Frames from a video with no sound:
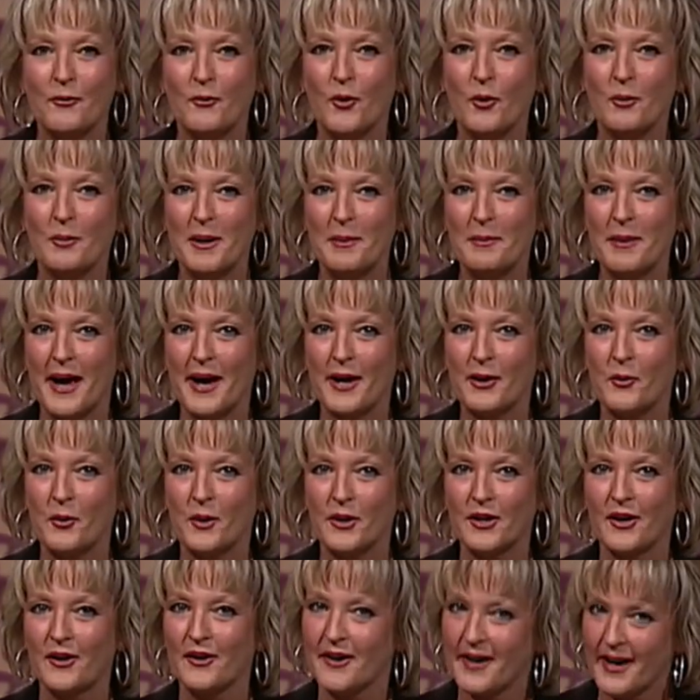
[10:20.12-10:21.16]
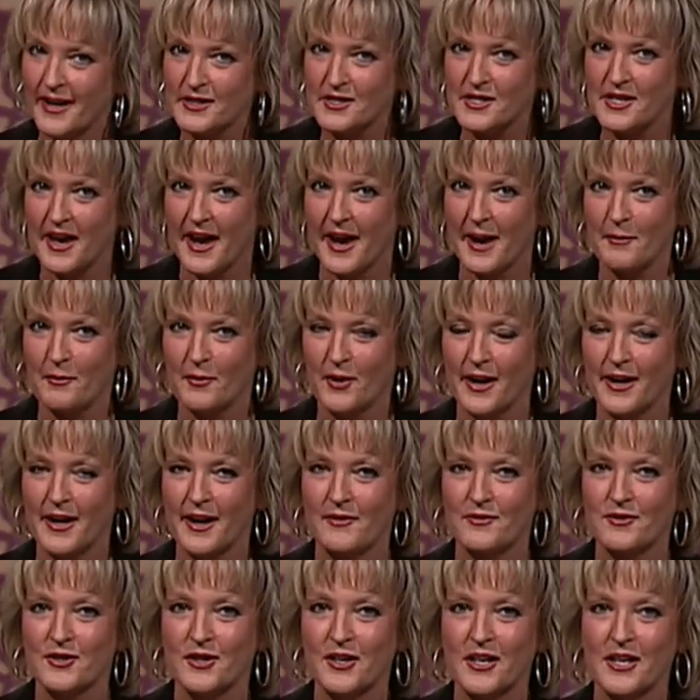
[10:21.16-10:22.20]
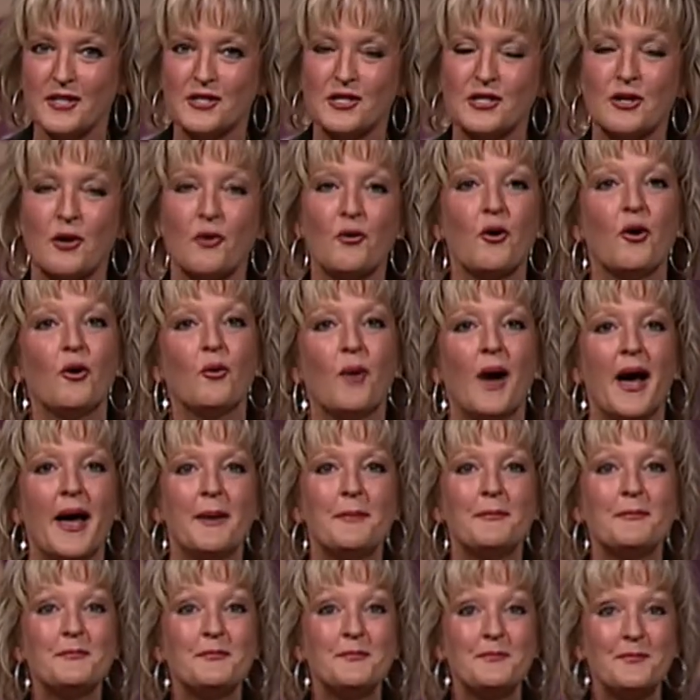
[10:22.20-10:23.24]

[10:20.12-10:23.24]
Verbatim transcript: we'll be back with our next game right after this. Don't go away.